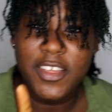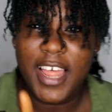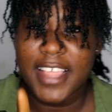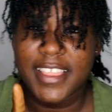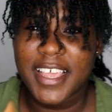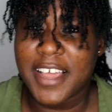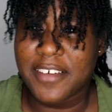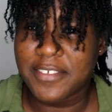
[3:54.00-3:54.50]
I
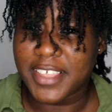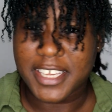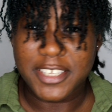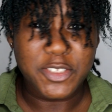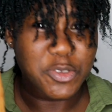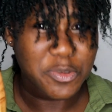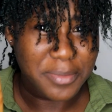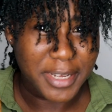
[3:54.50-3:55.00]
think I'm
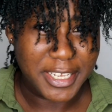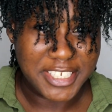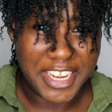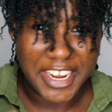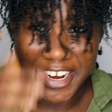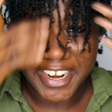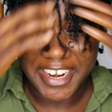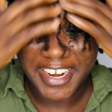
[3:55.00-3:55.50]
taking too much
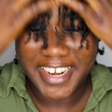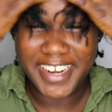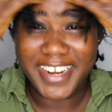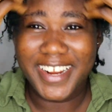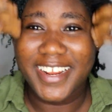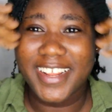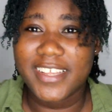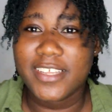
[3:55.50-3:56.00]
hair,
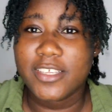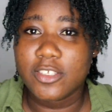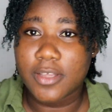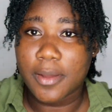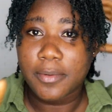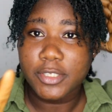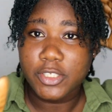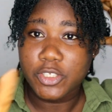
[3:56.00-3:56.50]

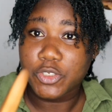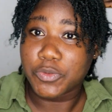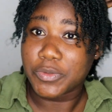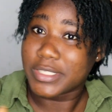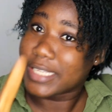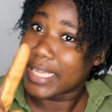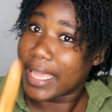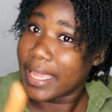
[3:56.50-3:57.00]
so I'm going to do
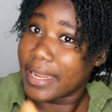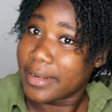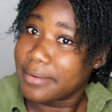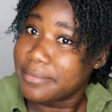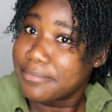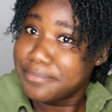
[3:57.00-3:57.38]
it again.